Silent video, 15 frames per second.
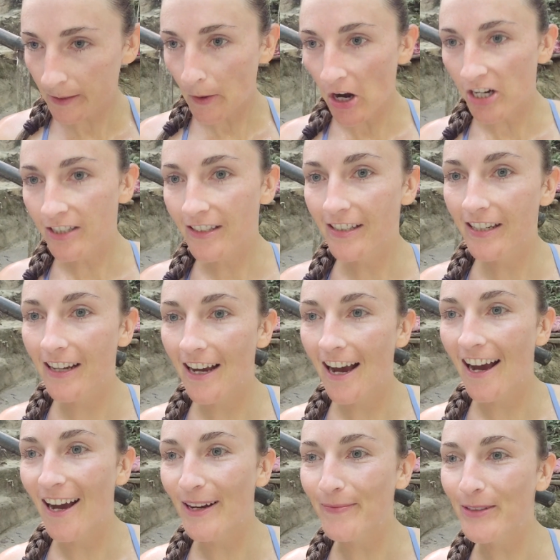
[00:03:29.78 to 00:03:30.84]
Smart.
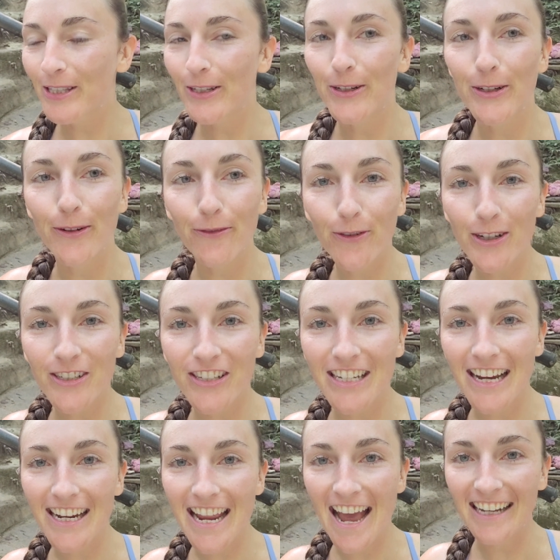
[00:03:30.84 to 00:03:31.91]
Um, so unfortunately
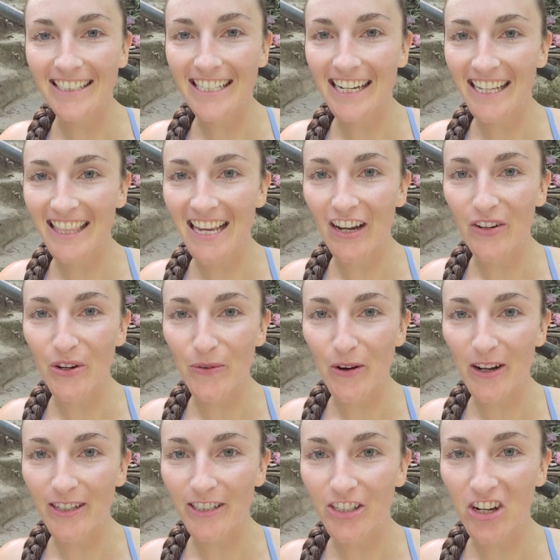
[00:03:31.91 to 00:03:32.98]
I can't take the
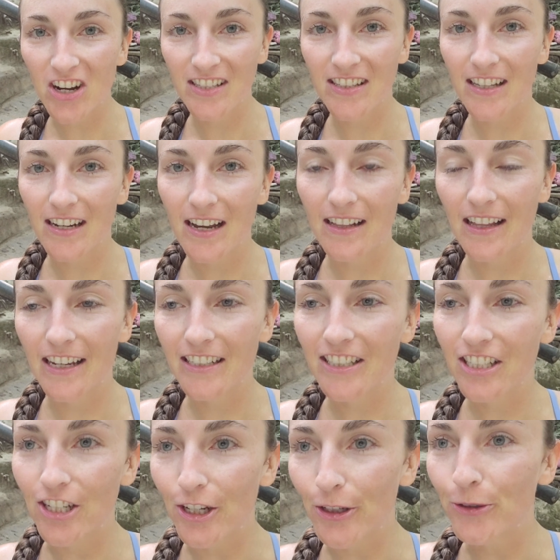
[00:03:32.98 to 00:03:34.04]
underwater shots like I like to
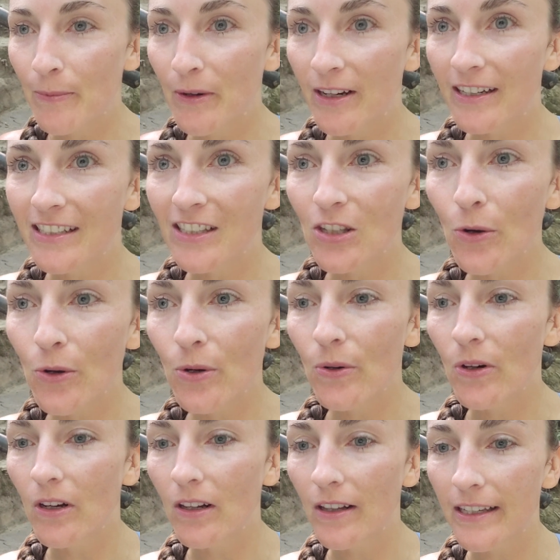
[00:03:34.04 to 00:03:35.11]
do. But it's so
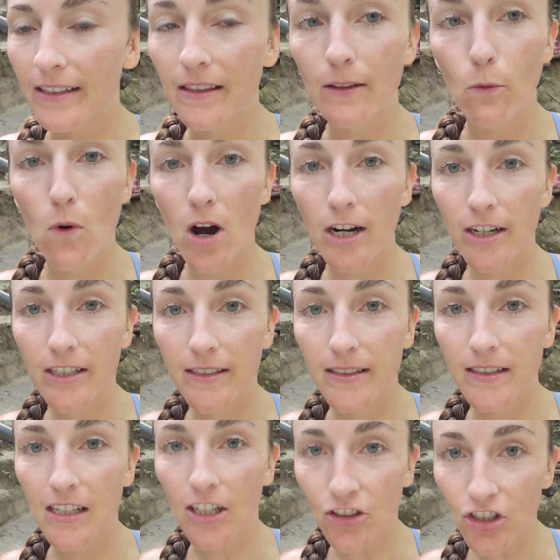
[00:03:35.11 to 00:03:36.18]
cool. It, the water is
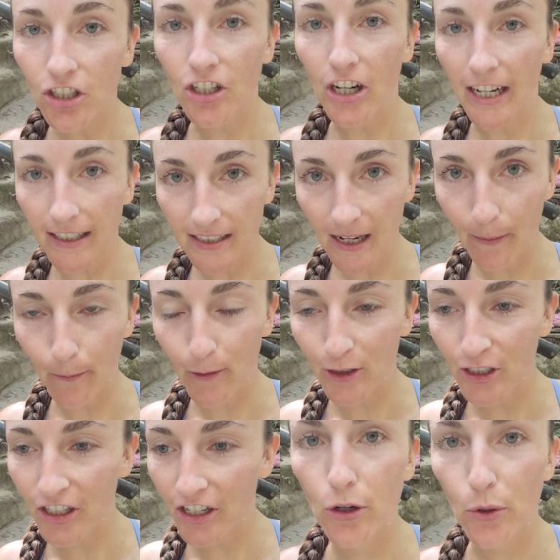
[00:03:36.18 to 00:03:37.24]
such a great
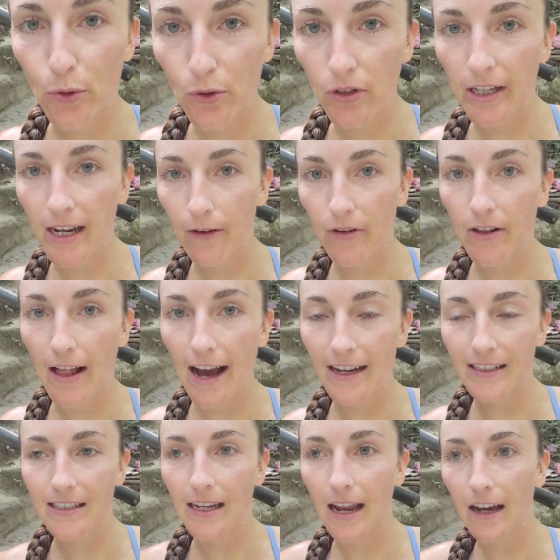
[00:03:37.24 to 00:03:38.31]
temperature, cooling and
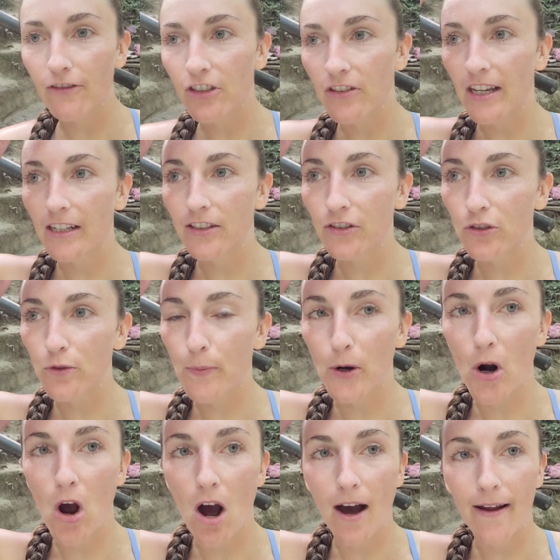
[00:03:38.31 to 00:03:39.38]
relaxing after that super
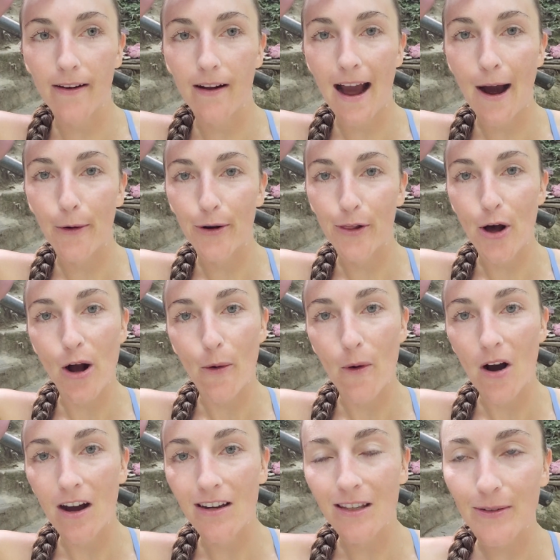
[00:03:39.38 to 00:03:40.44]
hot hour-long
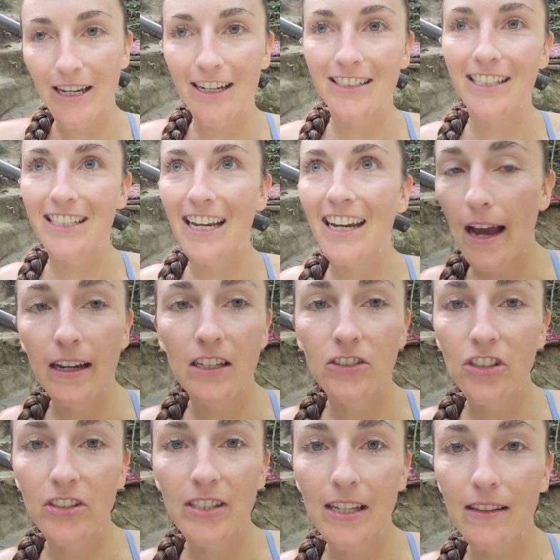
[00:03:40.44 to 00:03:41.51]
walk that we had to take. Could
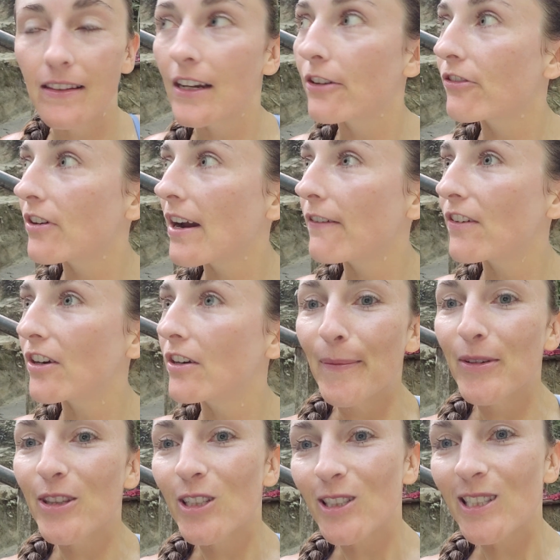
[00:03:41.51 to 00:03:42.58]
just sit in there forever.
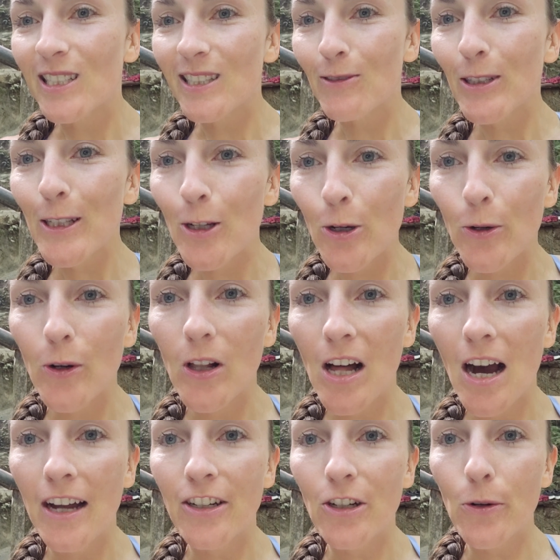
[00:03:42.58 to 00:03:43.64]
But there's these really cool
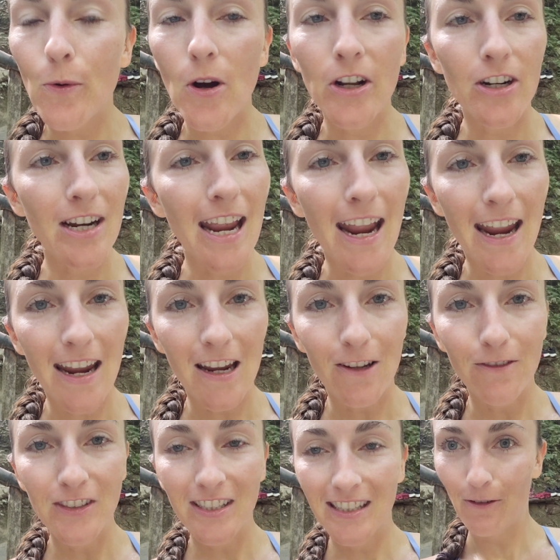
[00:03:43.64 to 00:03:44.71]
underwater
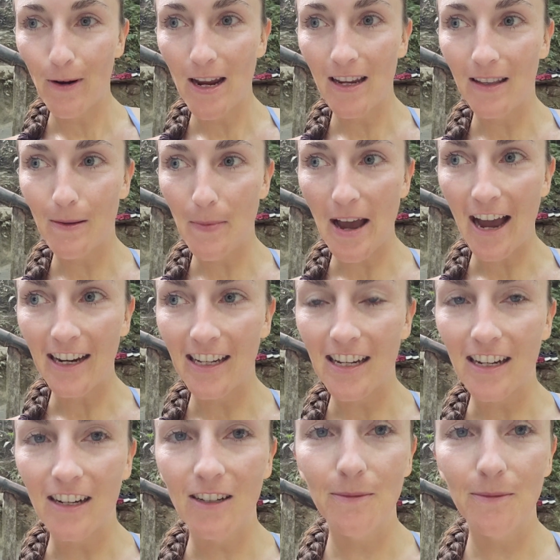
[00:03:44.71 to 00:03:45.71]
caves way in the back here